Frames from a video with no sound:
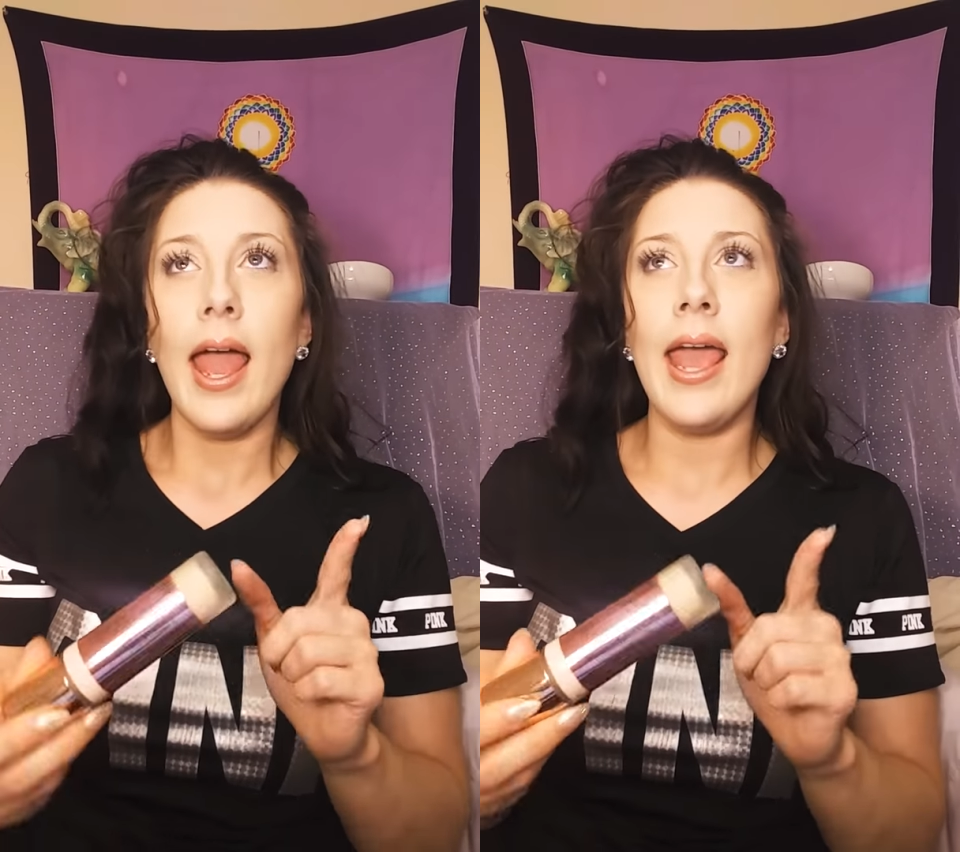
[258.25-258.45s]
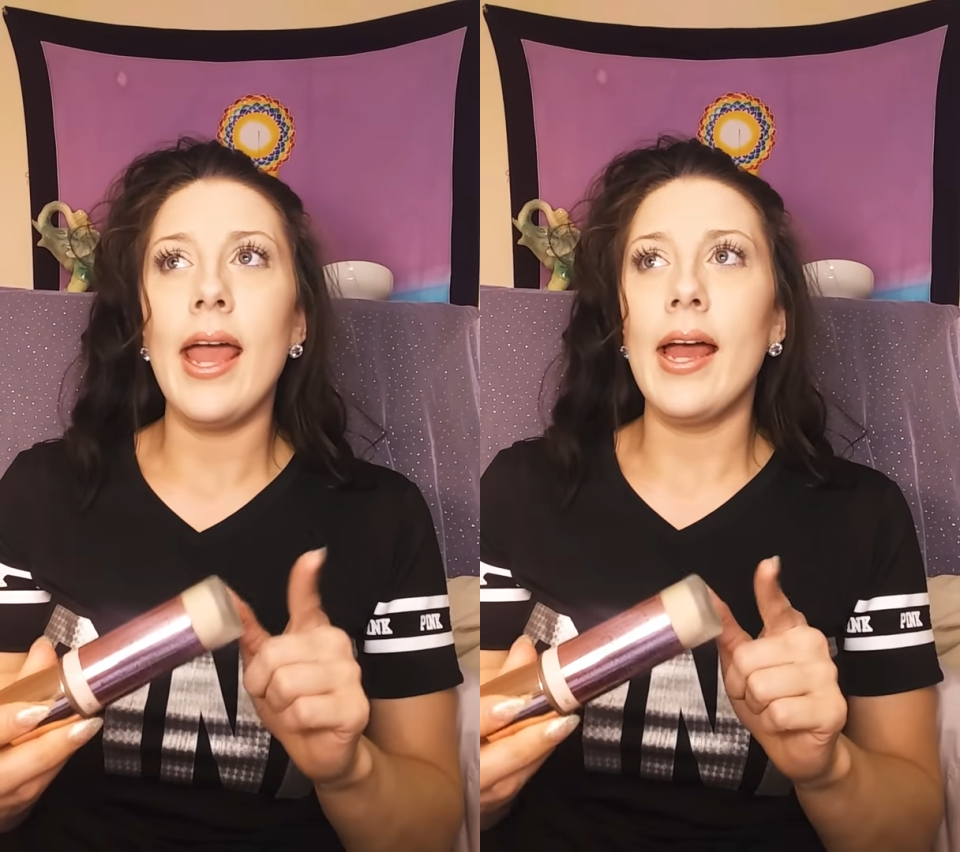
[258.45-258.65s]

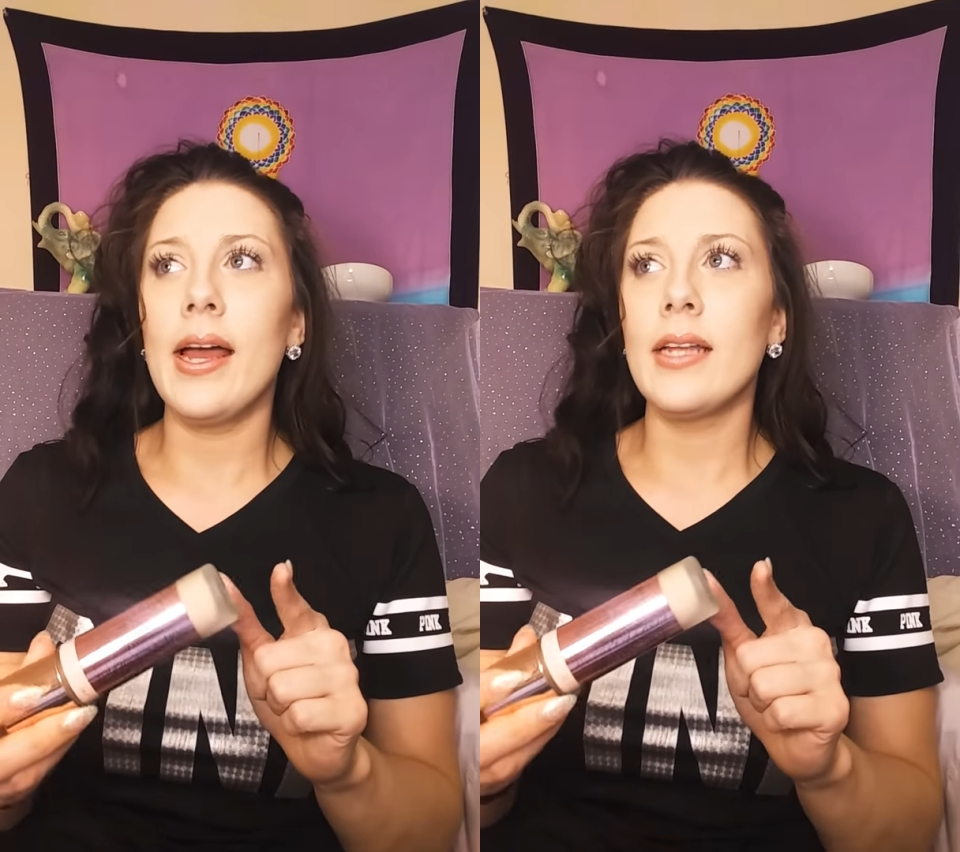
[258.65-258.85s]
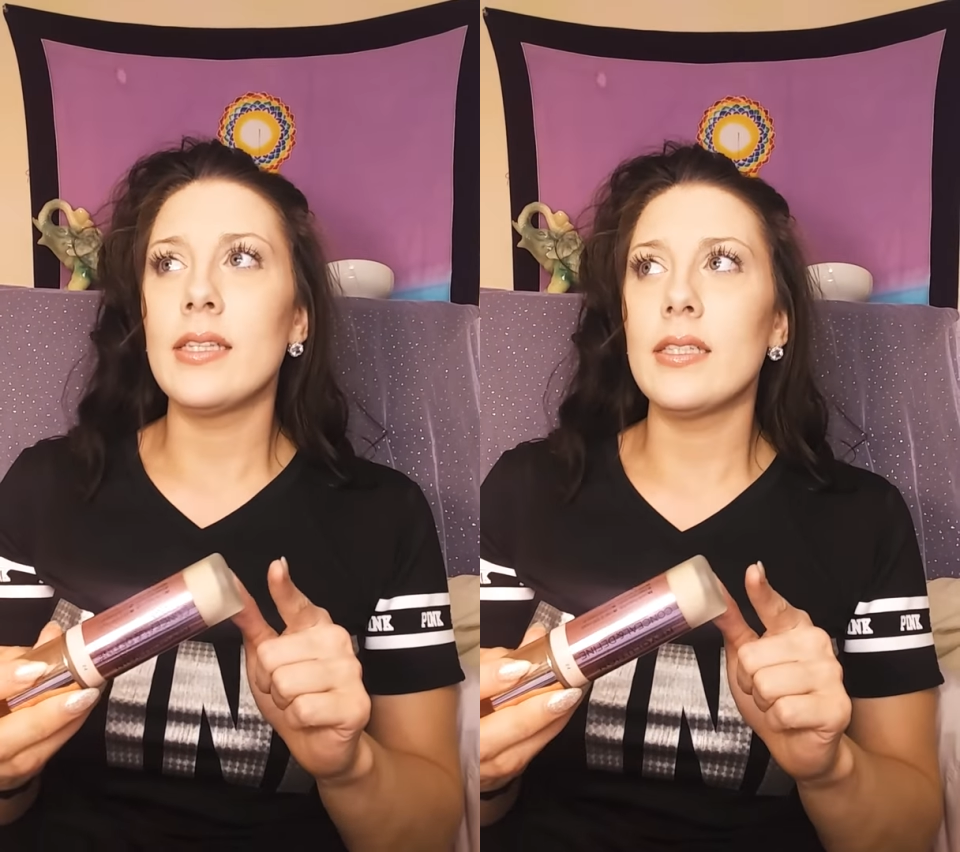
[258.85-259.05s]

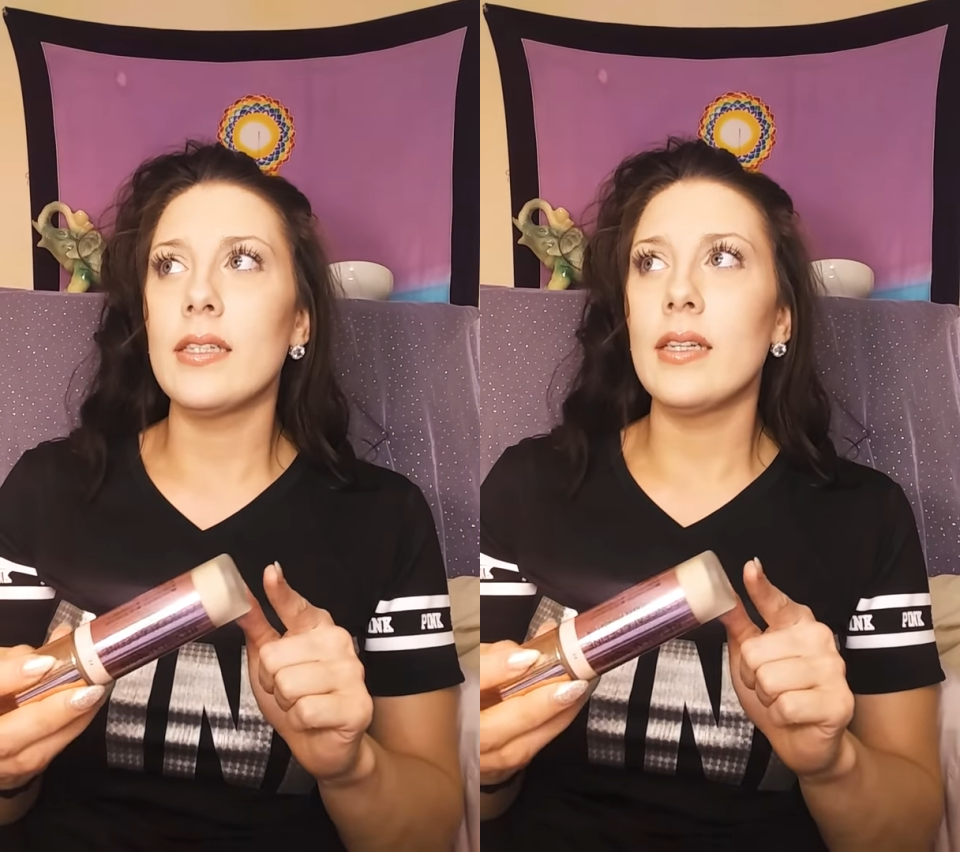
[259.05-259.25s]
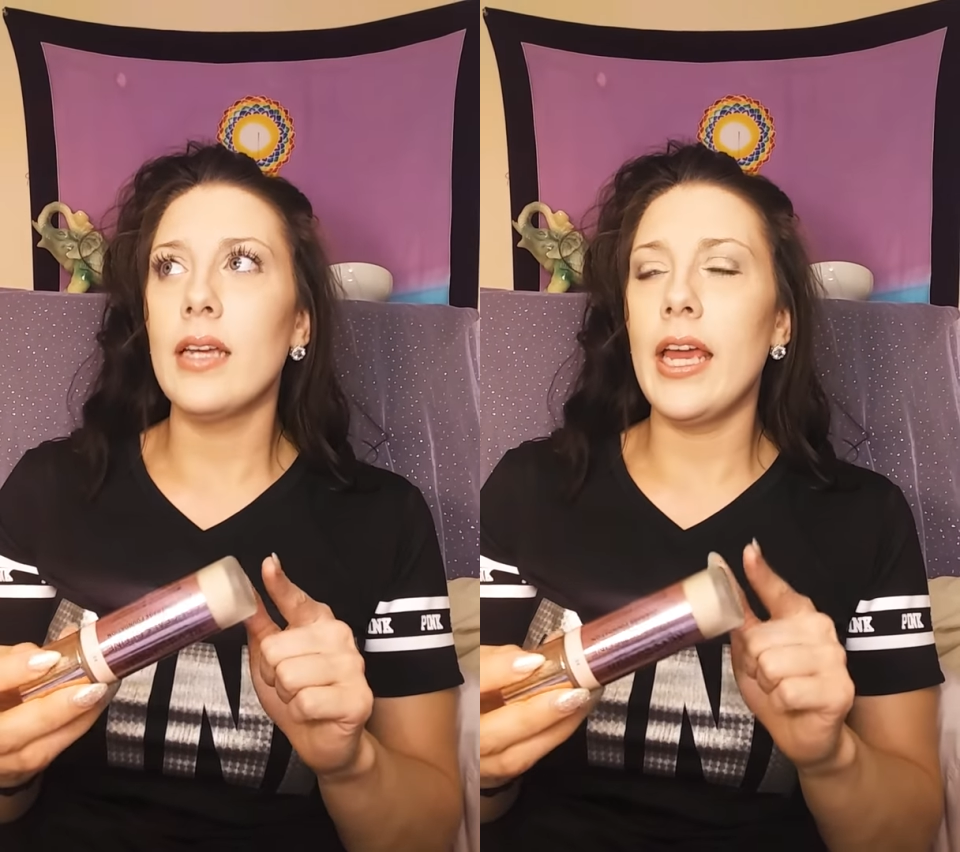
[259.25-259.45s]
and
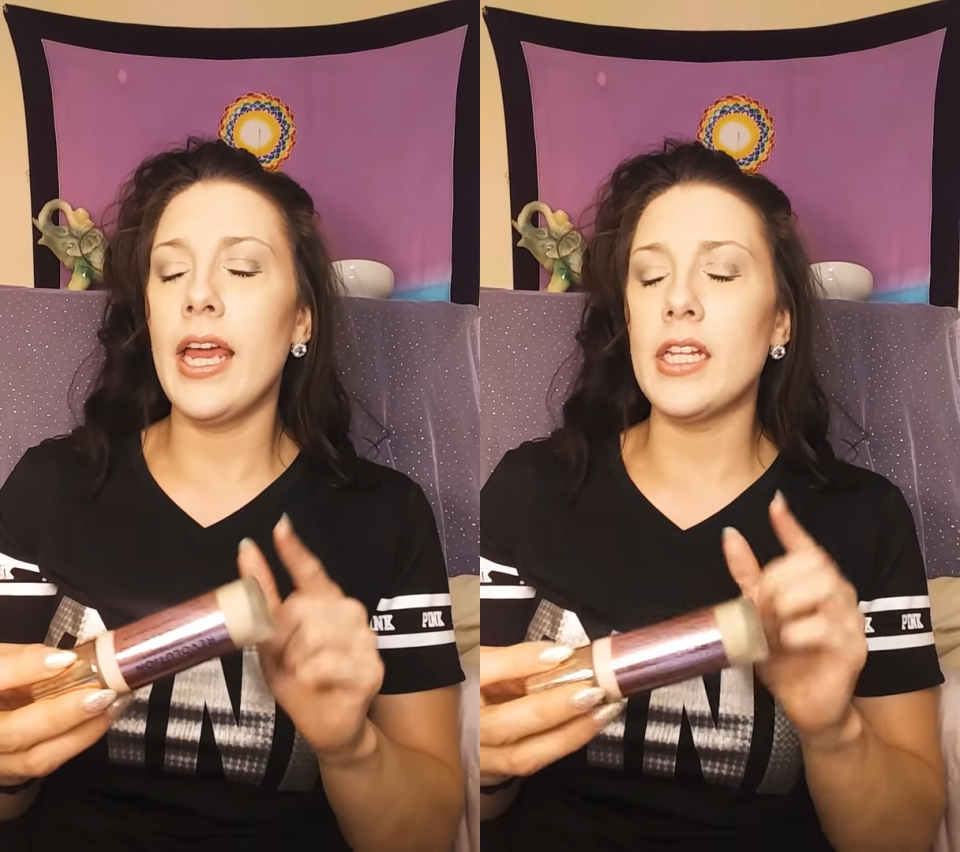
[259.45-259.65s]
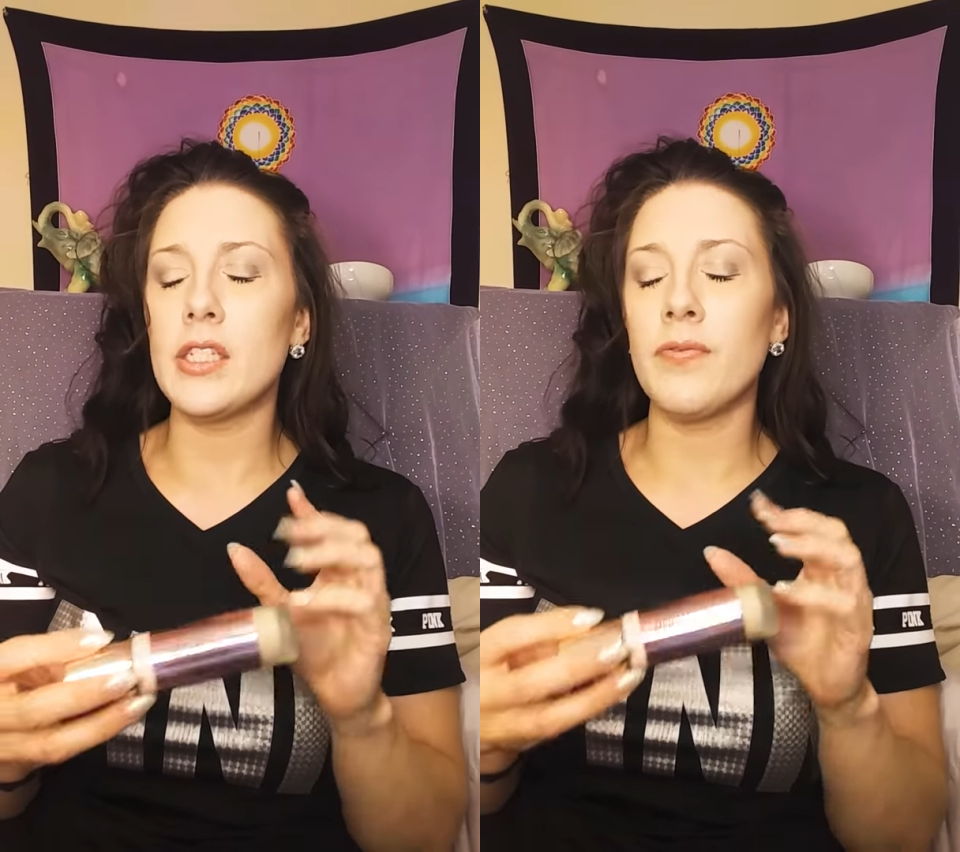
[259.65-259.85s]
it's